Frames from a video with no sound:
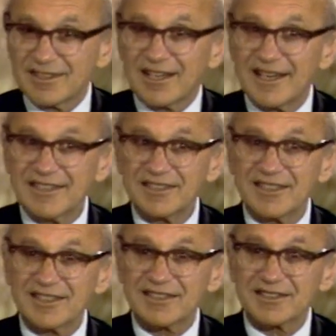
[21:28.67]
I
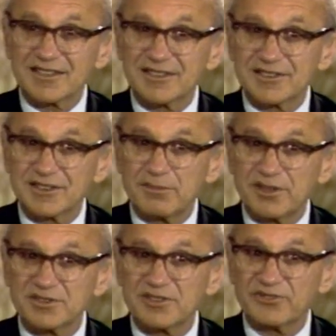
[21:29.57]
think that there's the
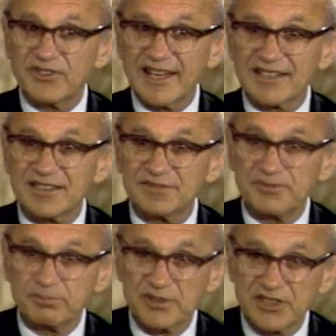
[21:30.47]
most
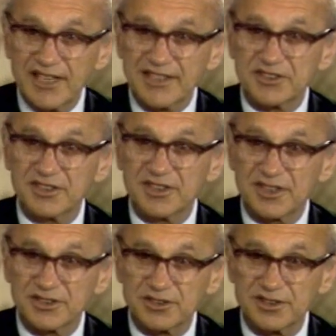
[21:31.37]
effective protection the
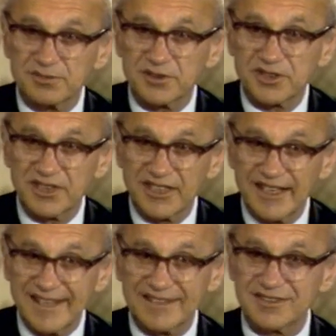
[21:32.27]
consumer can
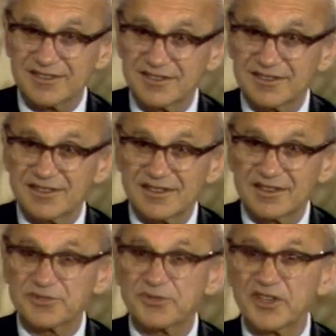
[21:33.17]
get
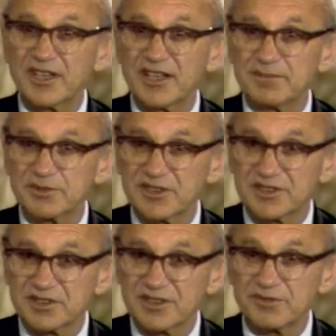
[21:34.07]
is free competition.